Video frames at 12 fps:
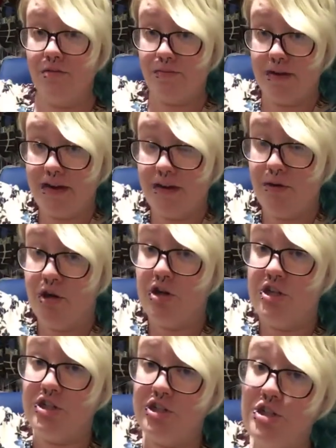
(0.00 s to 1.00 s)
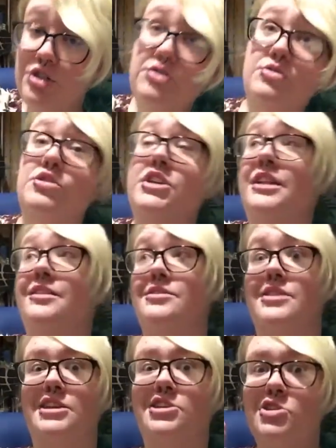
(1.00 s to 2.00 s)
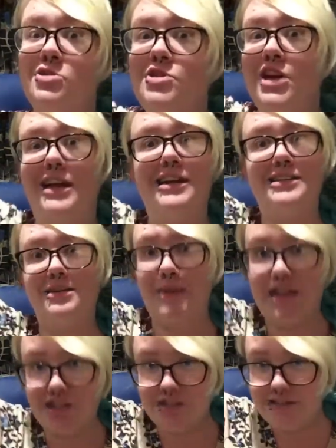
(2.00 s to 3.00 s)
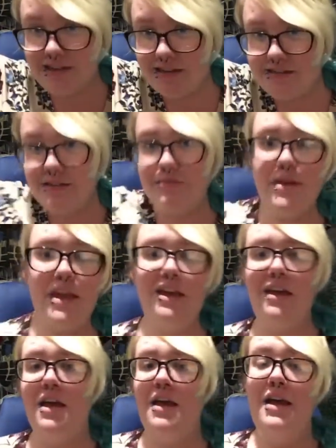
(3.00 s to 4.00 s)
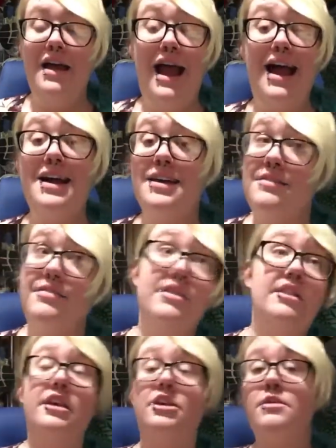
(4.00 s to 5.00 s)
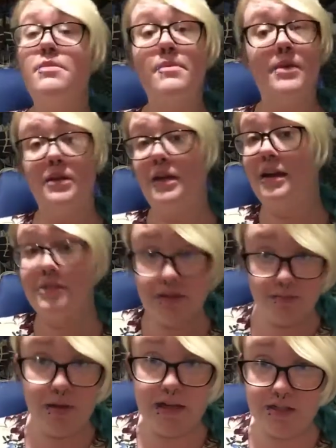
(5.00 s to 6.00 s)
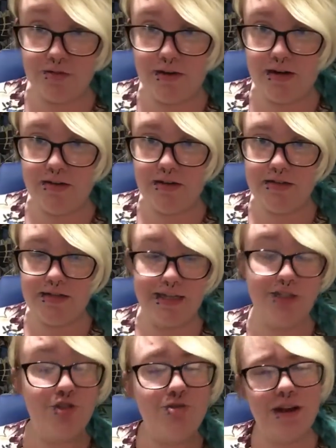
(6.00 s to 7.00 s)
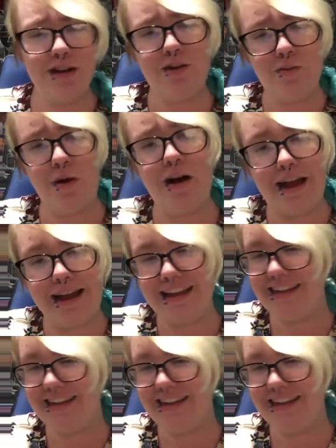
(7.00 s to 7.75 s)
my neighborhood is huge, and there's like 2 gigantic mansions next to me, and like they've been building housing plants around us. I do not know why.